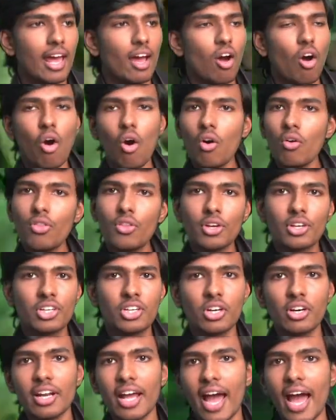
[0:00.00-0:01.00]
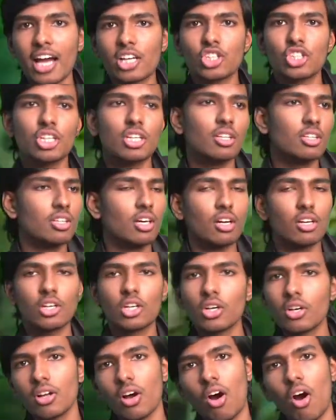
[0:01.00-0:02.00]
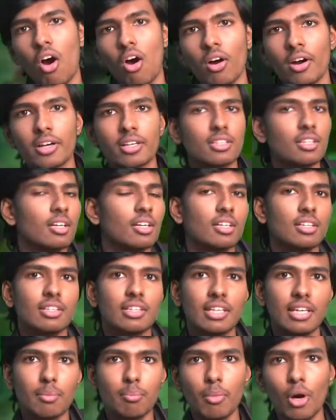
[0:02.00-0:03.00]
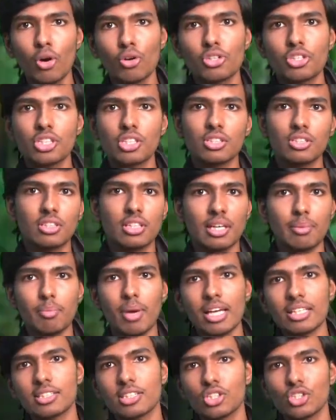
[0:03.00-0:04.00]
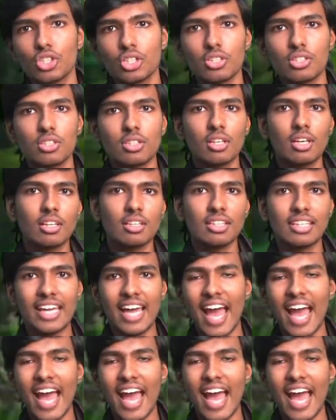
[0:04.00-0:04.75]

All the good action, the good heart, the emotions, the messages, the